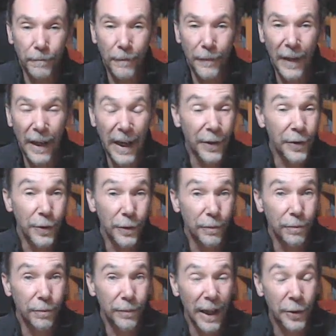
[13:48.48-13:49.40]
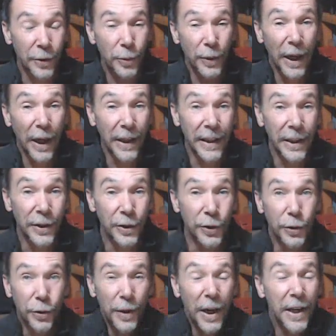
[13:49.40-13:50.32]
And that's what I need to do
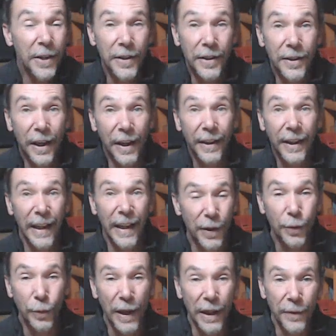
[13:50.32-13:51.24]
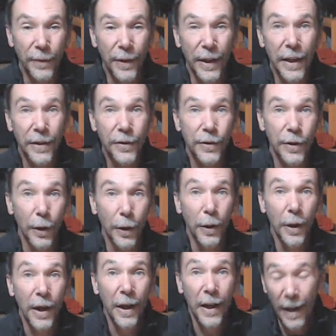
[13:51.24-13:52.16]
next, is kind of get everything ready for that. So
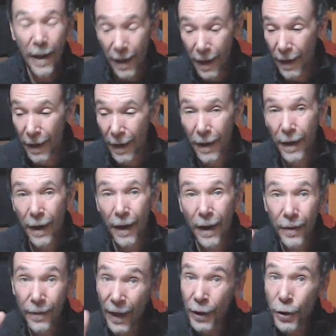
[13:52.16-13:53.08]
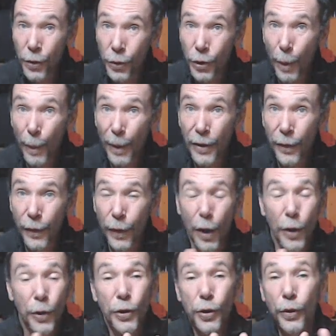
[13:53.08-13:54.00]
thank you so much for
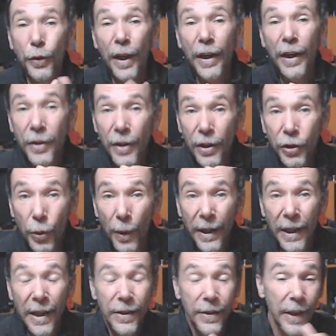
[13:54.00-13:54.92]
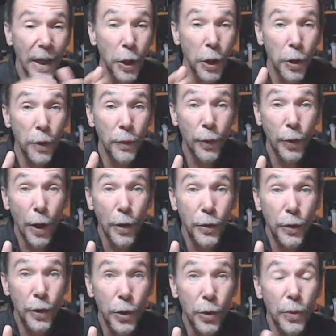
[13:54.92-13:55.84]
those of you that did join us. Thank you for those
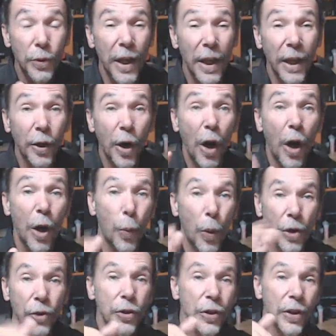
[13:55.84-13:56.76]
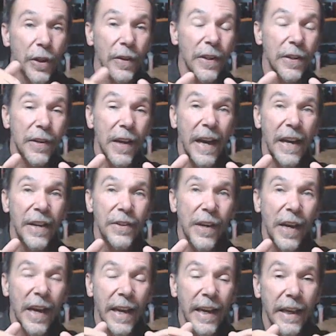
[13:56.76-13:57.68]
of you that are watching this as
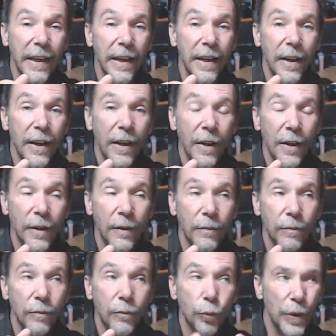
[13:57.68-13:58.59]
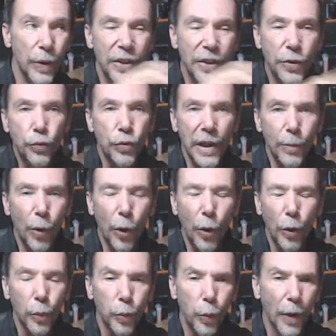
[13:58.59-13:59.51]
a restream
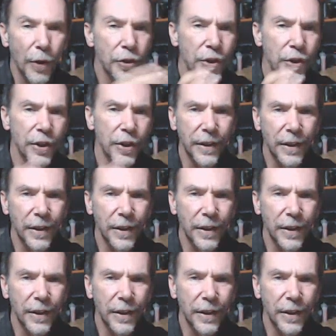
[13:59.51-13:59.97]
or watching it